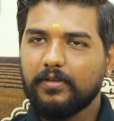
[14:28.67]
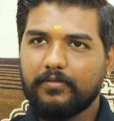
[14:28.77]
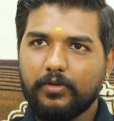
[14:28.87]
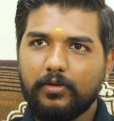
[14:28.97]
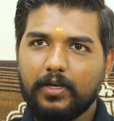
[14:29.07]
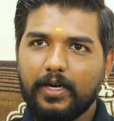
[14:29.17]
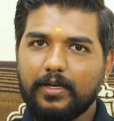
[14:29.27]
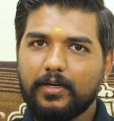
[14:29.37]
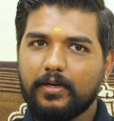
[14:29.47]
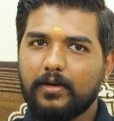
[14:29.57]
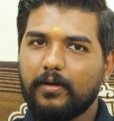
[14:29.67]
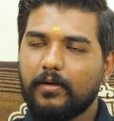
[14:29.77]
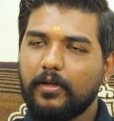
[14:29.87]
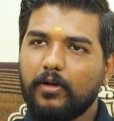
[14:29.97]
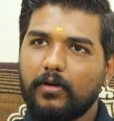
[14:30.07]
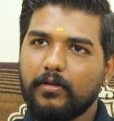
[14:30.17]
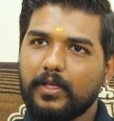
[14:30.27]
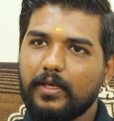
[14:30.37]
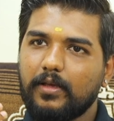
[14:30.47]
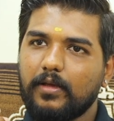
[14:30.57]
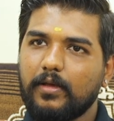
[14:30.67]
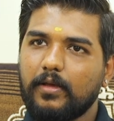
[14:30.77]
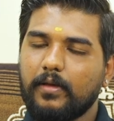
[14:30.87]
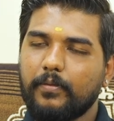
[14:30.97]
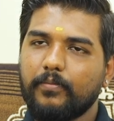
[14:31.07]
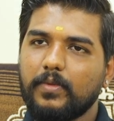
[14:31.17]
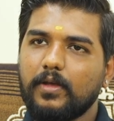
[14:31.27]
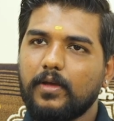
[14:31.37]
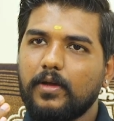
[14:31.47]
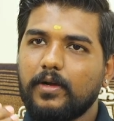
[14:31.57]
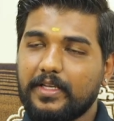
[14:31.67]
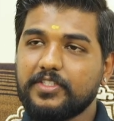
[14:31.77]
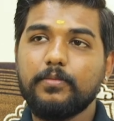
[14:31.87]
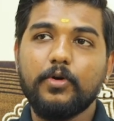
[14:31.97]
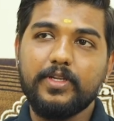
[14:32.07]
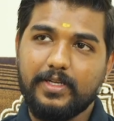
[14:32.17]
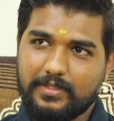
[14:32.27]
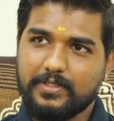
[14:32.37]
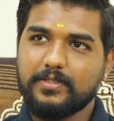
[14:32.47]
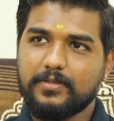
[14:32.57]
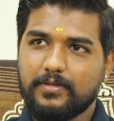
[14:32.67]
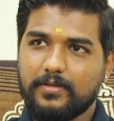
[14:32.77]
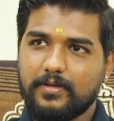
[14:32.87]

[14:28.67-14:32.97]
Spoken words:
if you look at, you know, the testimonials